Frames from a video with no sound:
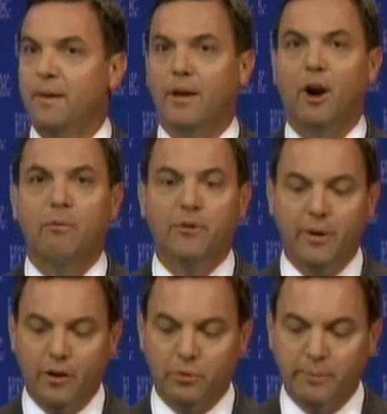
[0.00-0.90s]
And
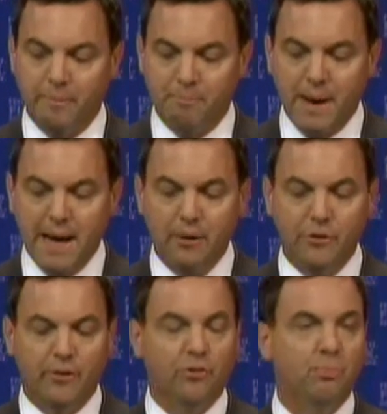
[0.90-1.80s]
arbitrators will be bound
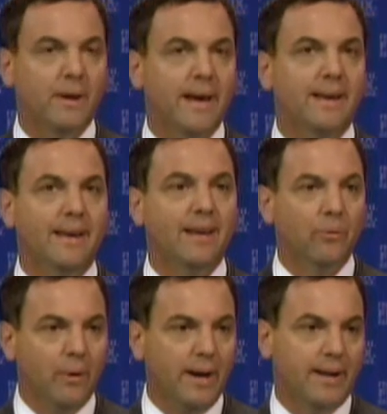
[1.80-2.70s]
to explain in
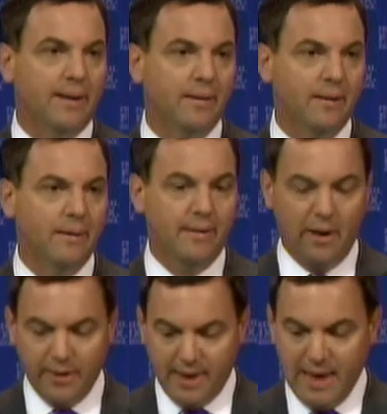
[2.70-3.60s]
writing how
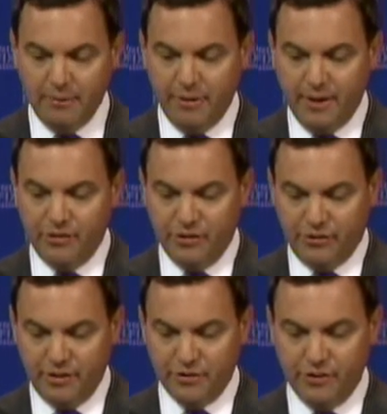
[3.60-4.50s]
they came to these
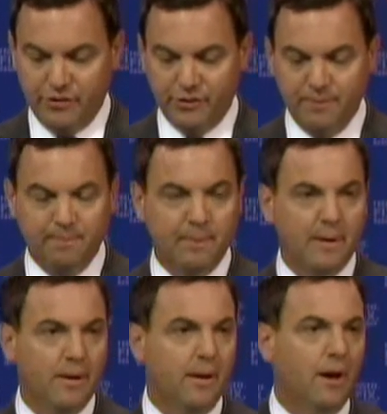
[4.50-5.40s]
decisions.
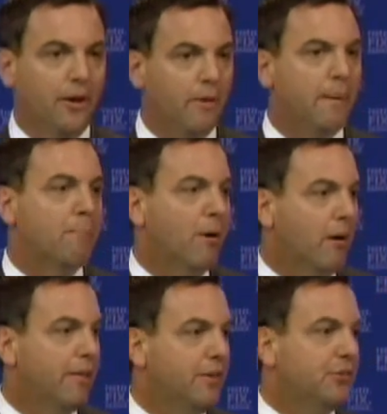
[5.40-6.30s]
Another big part
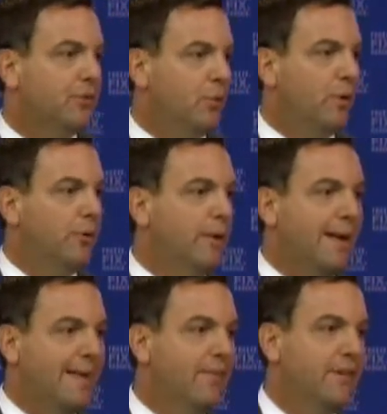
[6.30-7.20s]
of this, we will
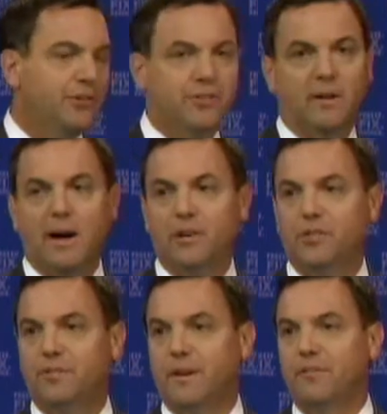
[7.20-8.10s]
end this
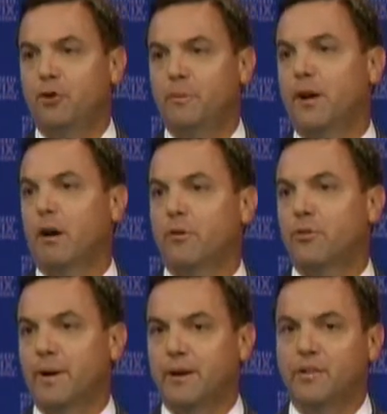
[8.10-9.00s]
philosophy of too many
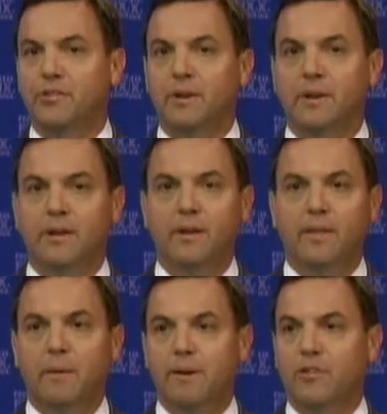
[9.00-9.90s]
arbitrators
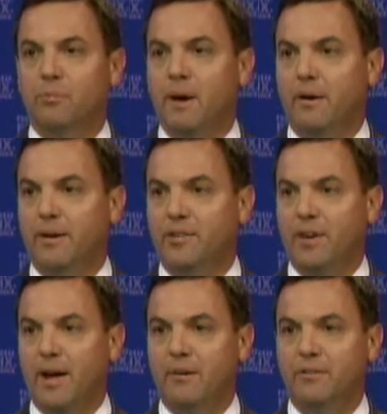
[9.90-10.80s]
that municipalities
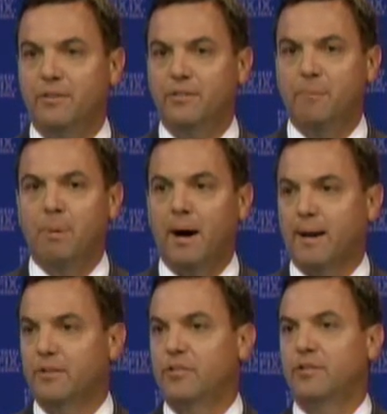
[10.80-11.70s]
have deep
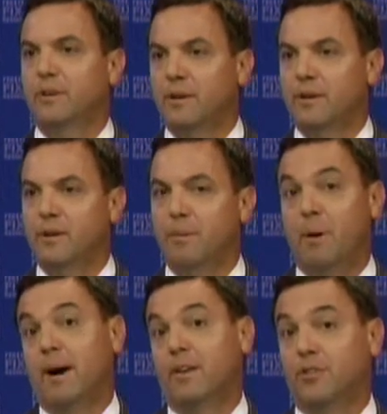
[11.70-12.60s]
pockets. The
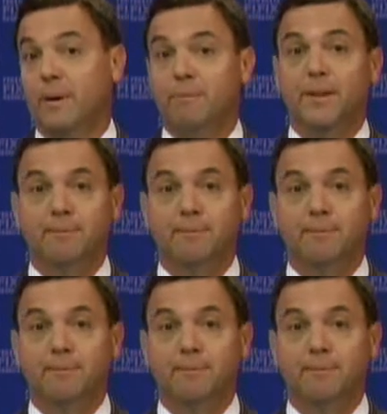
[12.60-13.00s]
pockets are empty.